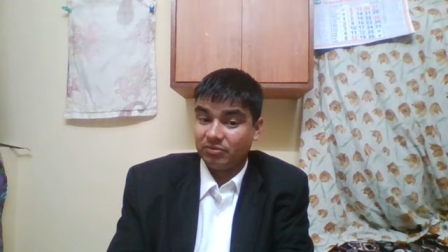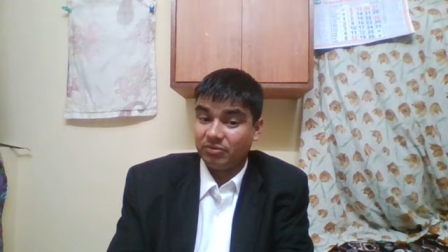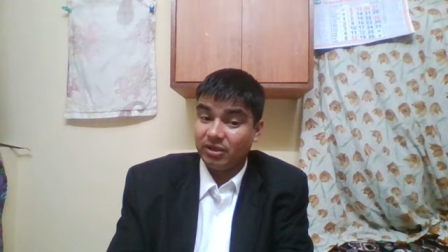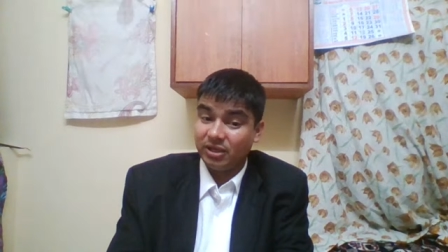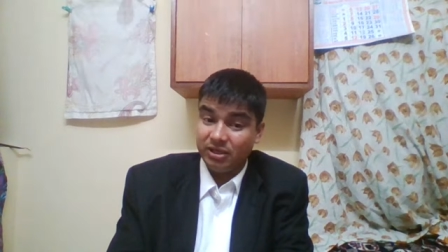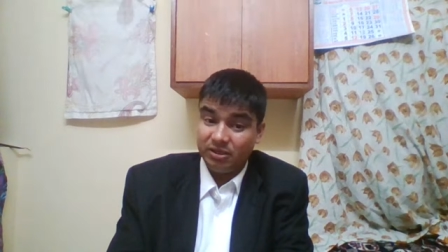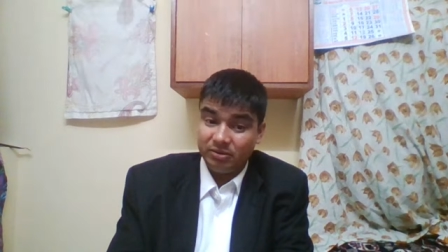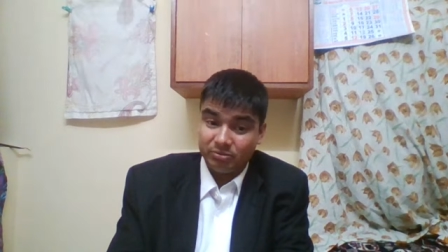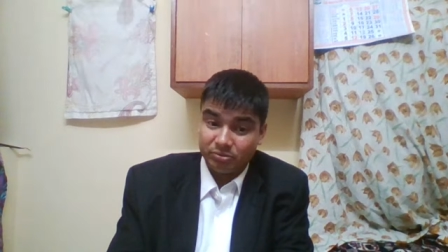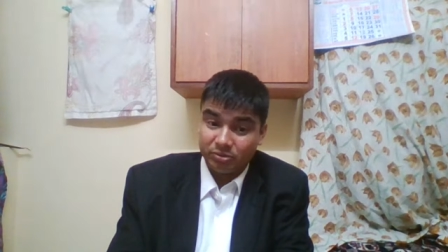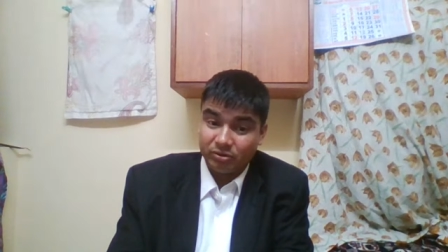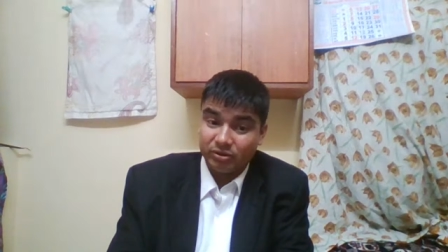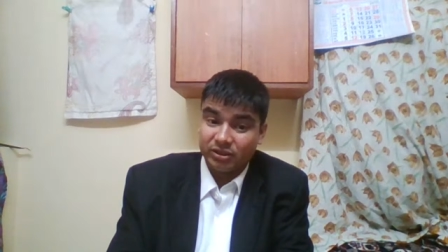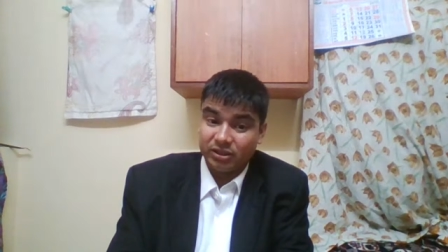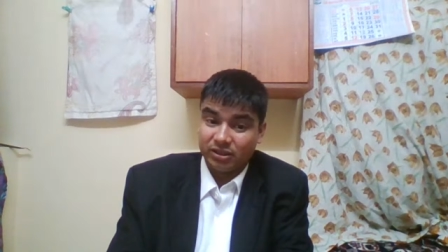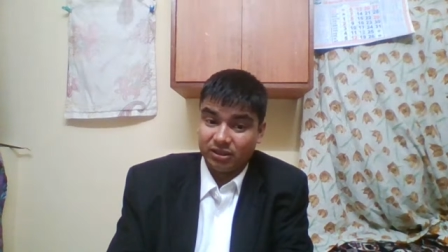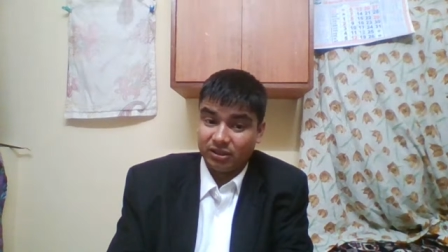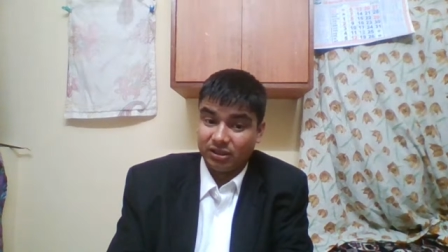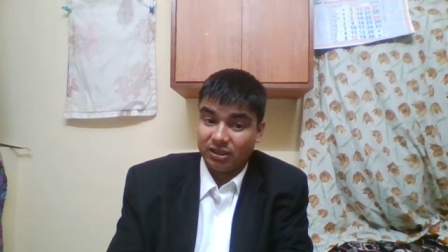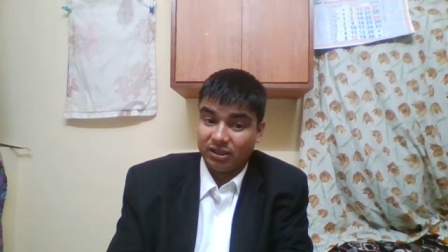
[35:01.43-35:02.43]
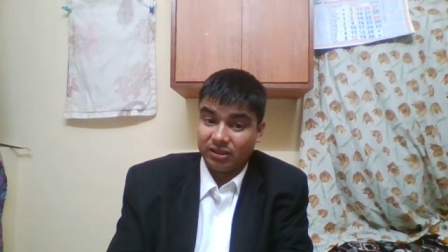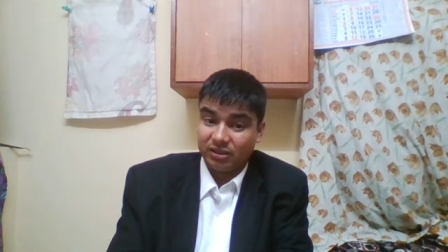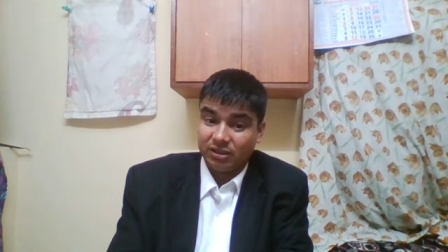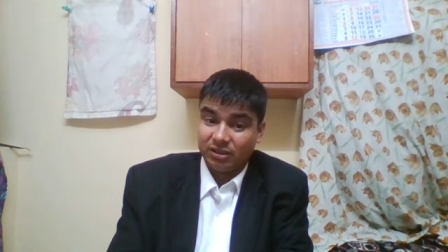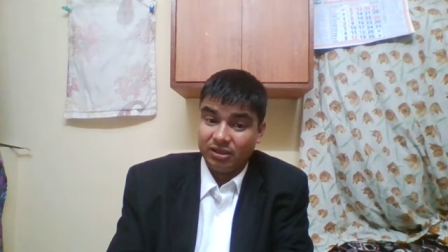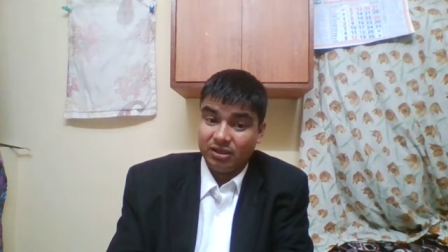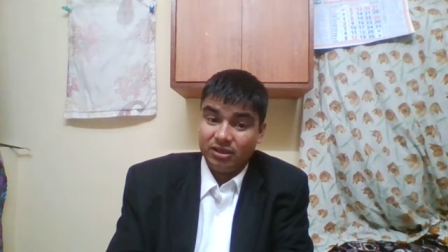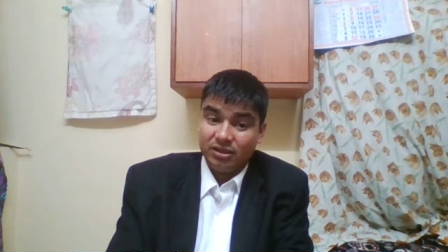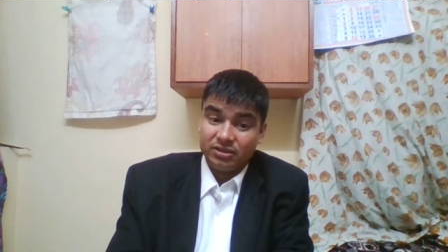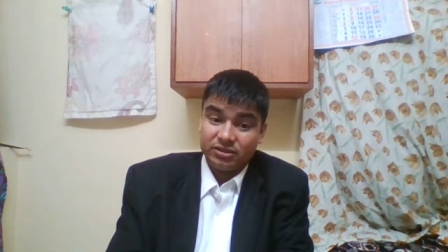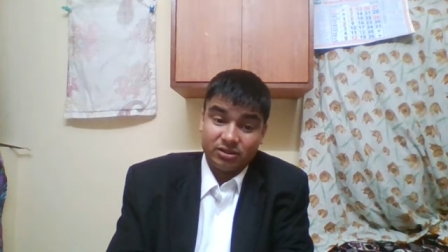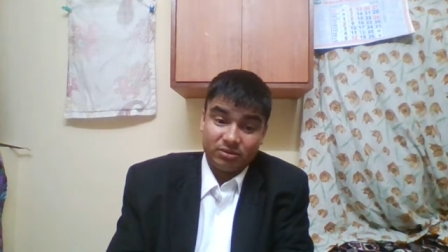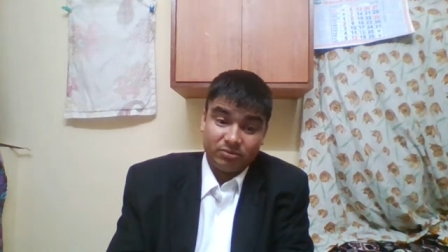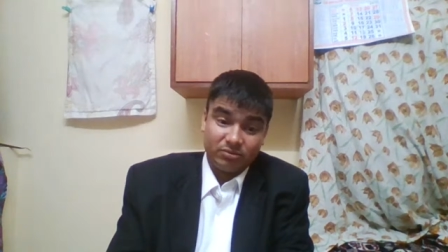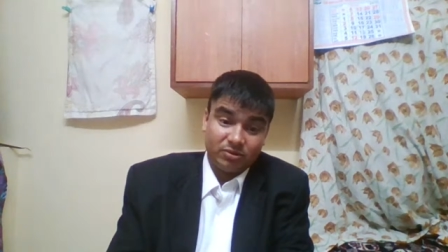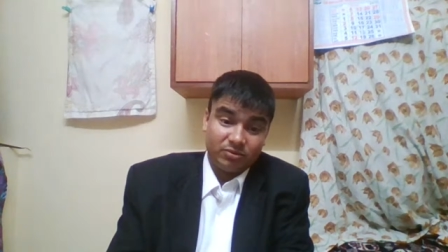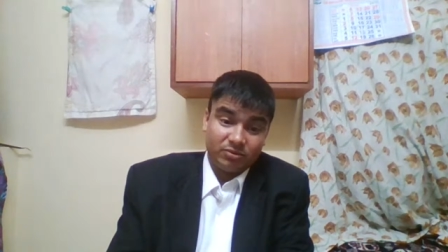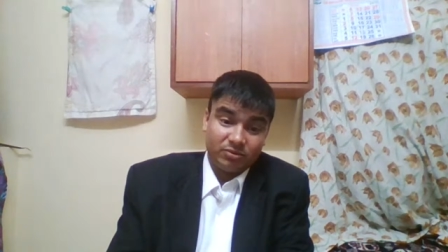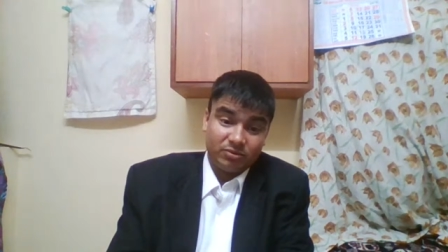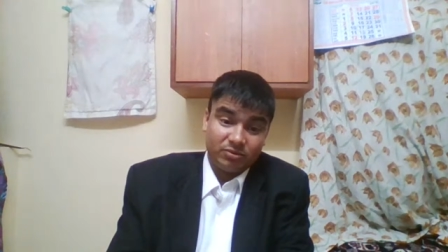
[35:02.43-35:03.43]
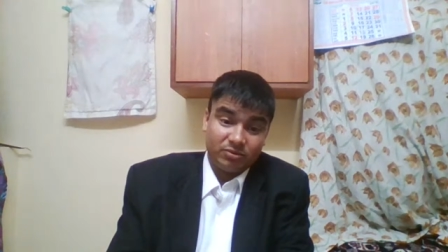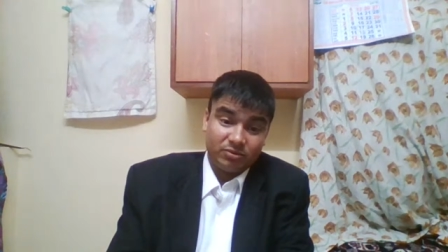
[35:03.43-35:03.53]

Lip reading: very important, like some of